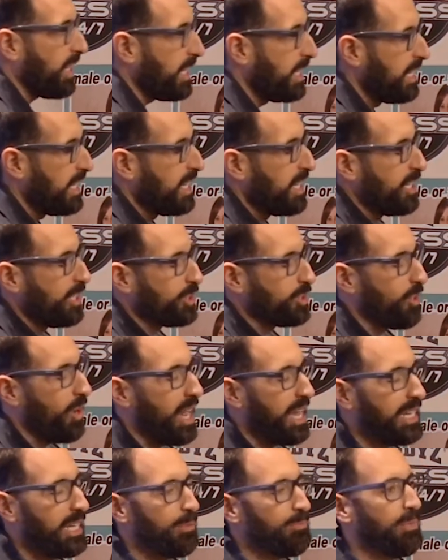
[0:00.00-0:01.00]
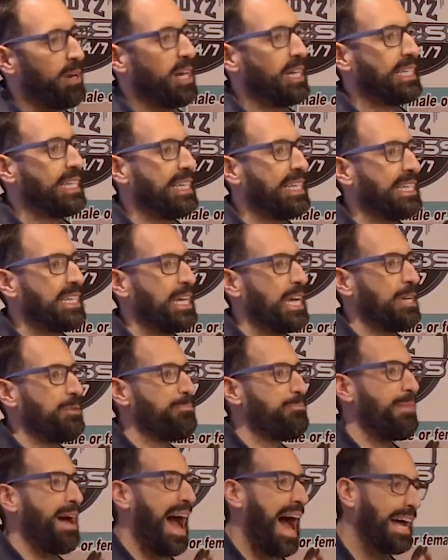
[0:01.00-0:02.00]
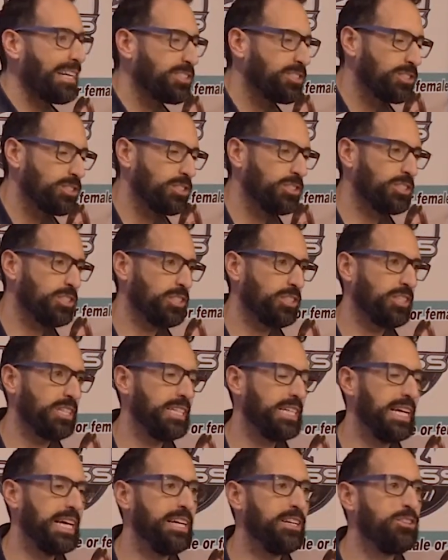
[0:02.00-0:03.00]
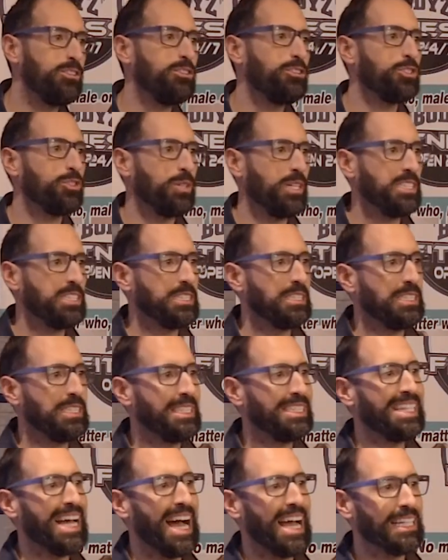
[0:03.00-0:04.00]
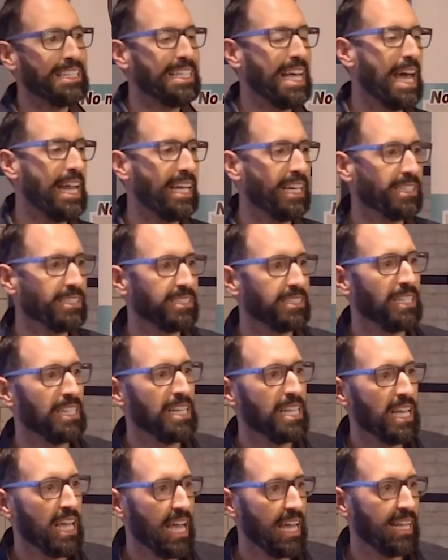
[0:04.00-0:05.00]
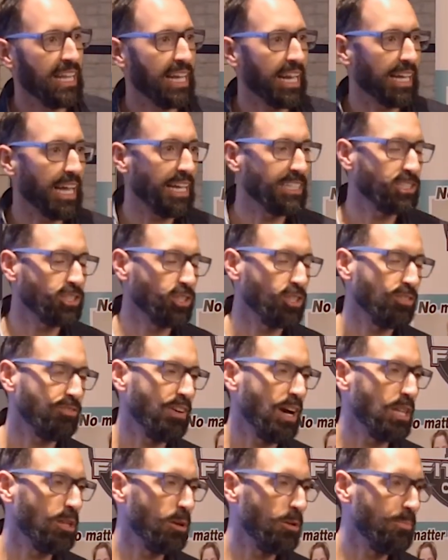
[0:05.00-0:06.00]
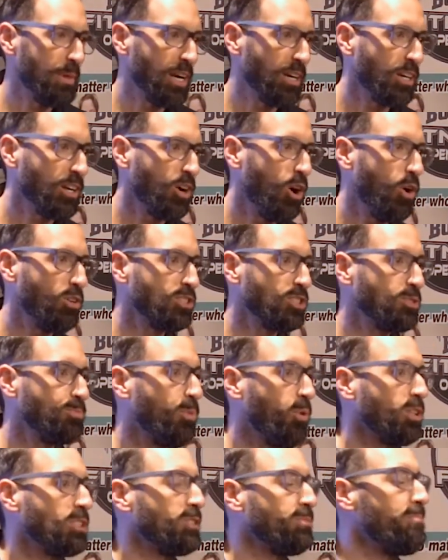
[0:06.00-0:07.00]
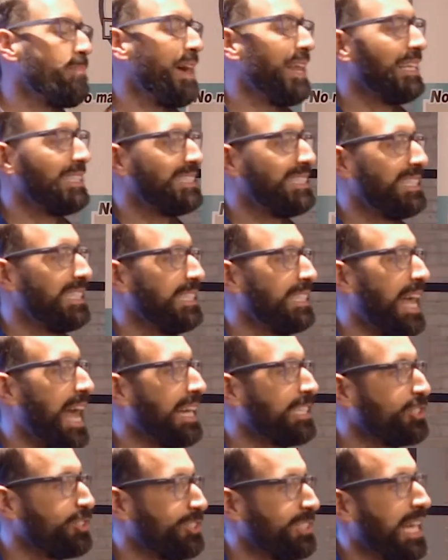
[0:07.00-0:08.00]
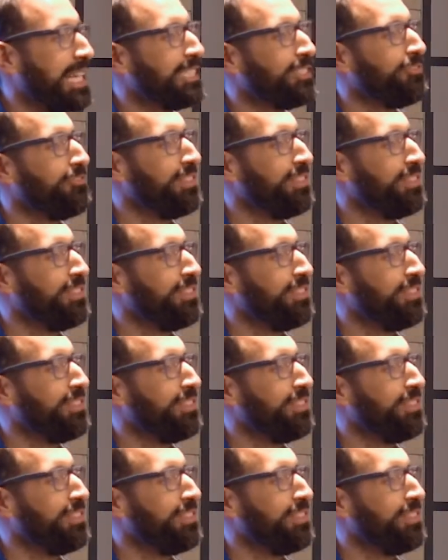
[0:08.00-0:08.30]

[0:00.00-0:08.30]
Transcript: it. So I ended up getting a bachelor's degree in nutrition and dietetics. And then I got certified by the American College of Sports Medicine and exercise